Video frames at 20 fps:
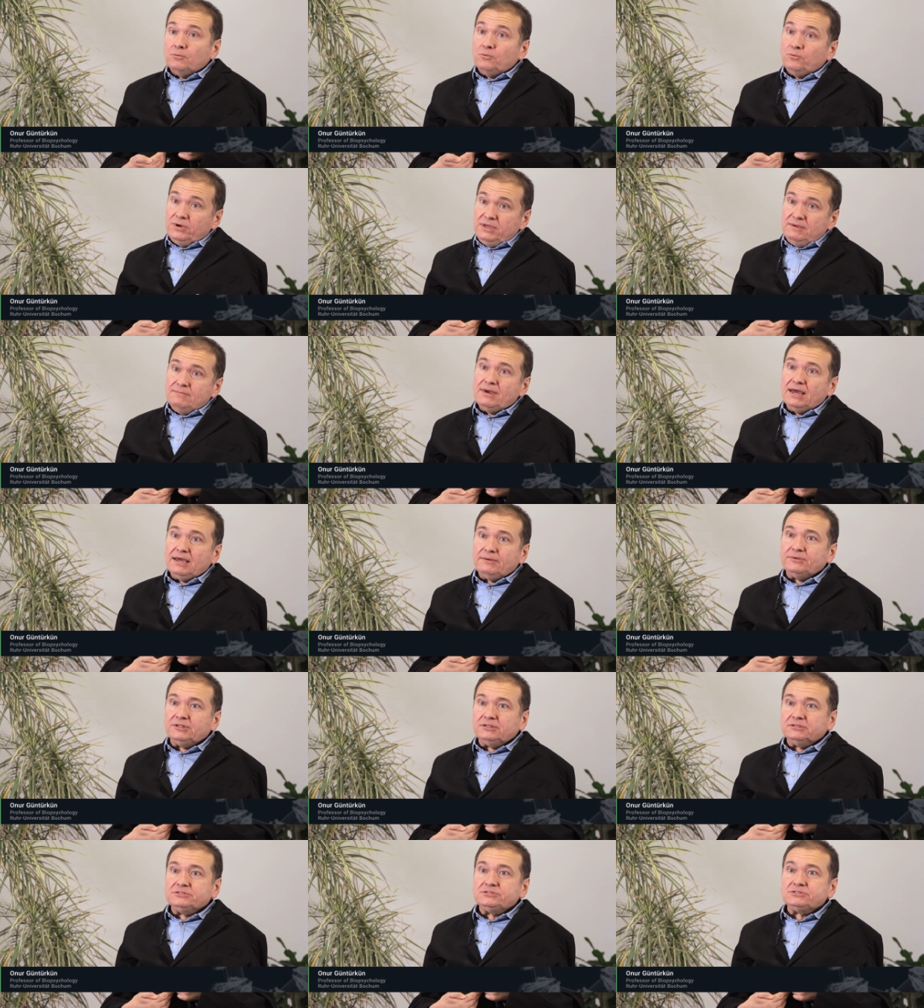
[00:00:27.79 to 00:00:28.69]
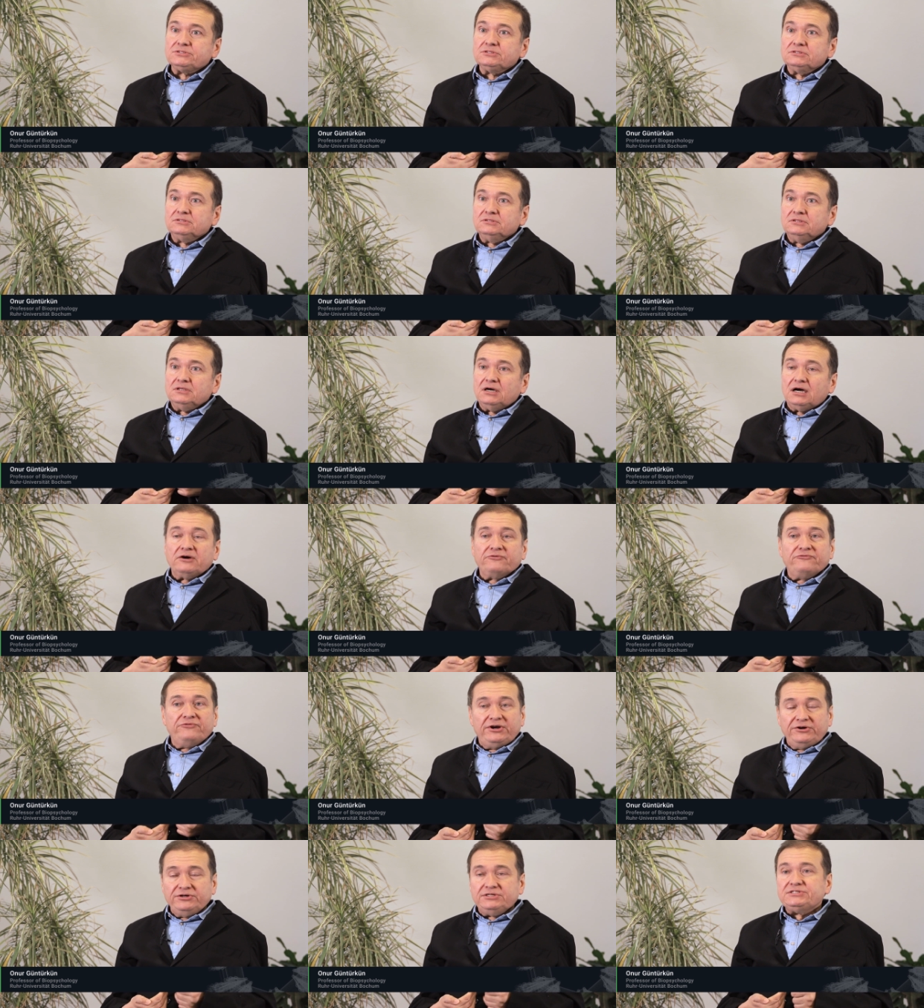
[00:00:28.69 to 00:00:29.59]
We mammals are
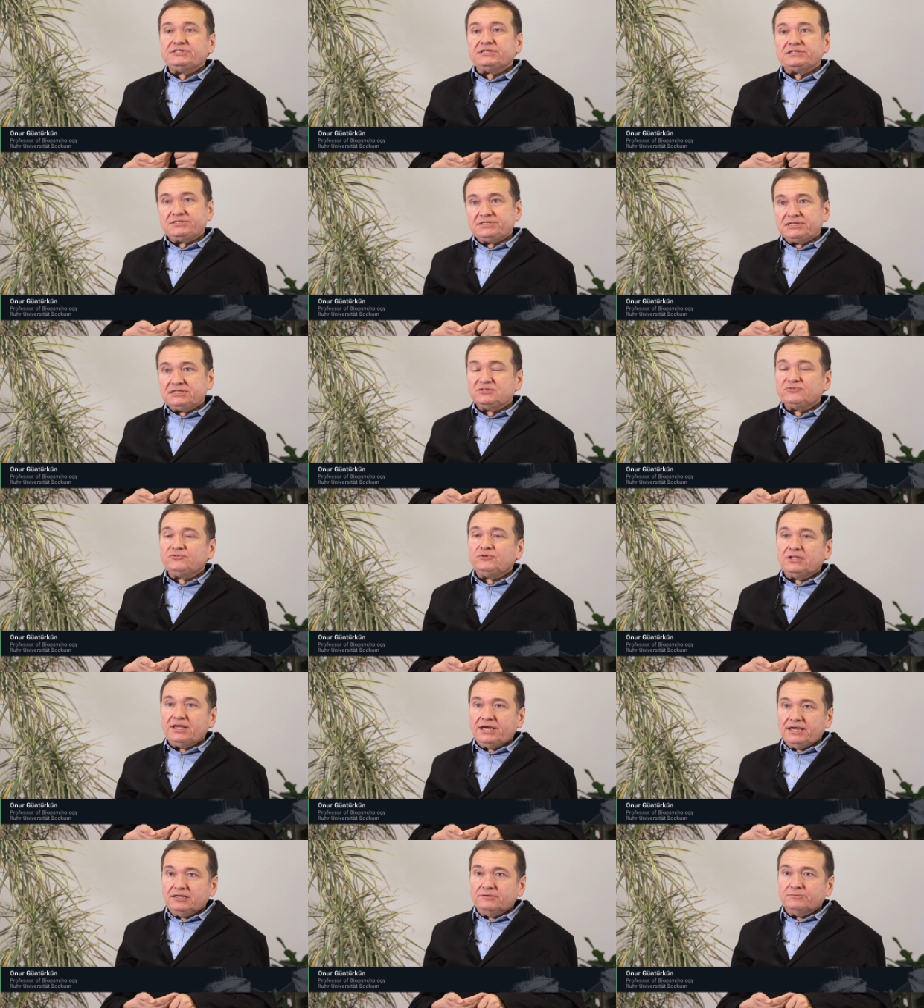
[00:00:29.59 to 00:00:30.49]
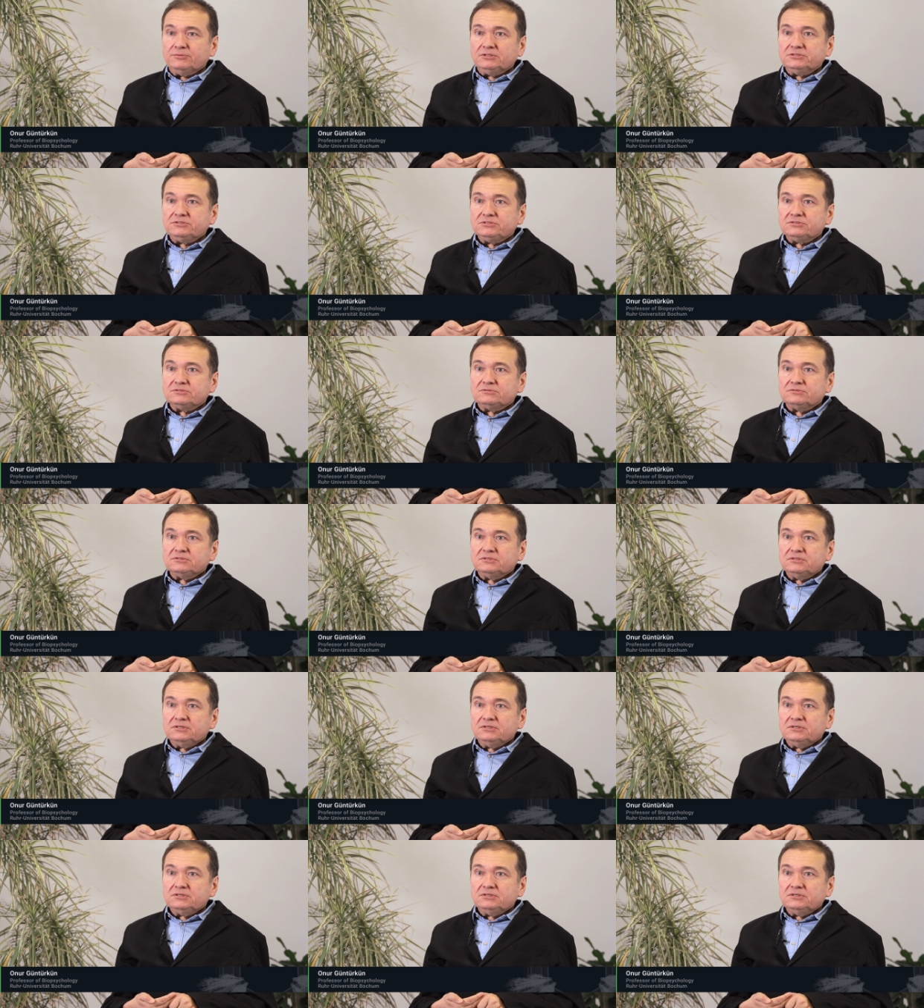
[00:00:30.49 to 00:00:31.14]
very successful animals.